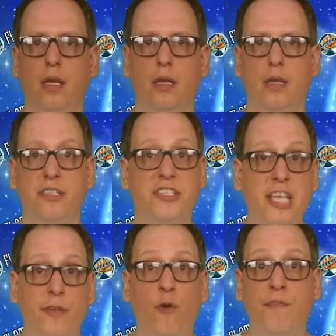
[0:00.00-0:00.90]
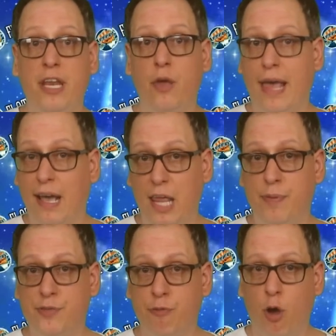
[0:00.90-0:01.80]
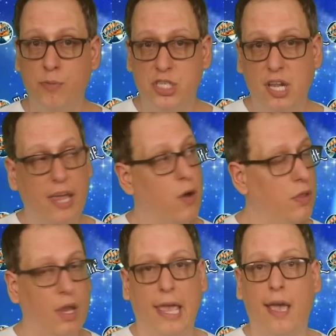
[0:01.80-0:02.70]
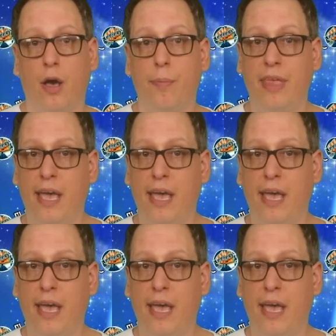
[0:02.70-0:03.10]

To see the full video that clip is from, just click on the link up